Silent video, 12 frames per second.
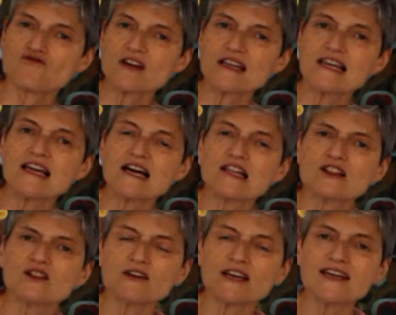really
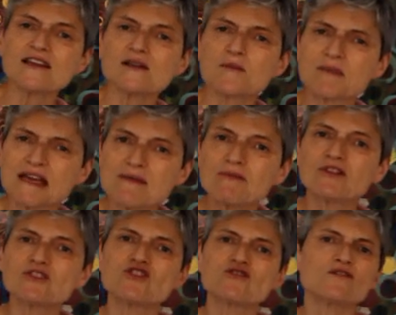looking at the people
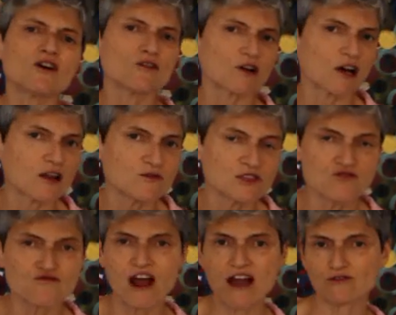that you've got close
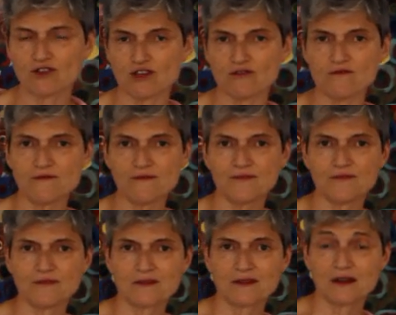around you
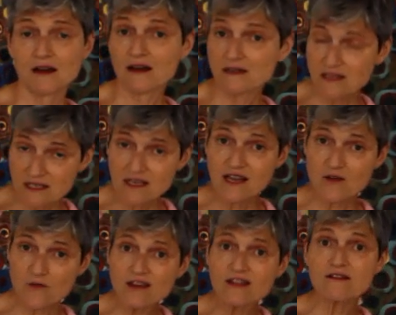and
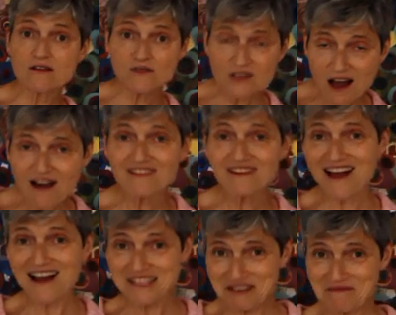seeing whether those are the
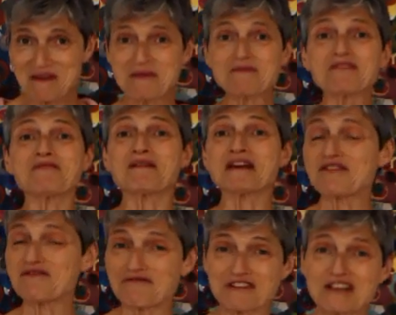kinds of people that
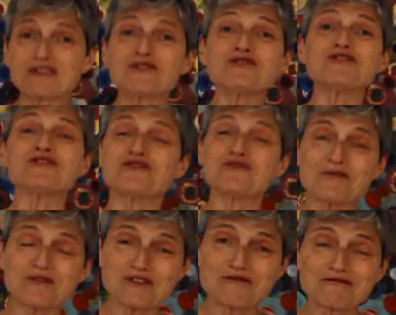make you feel good, that
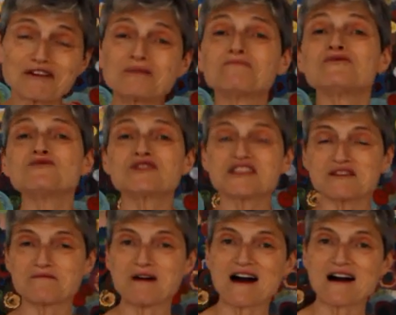you feel
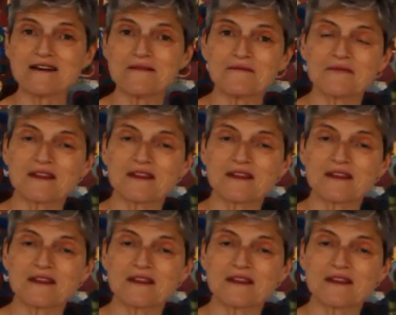boosted by.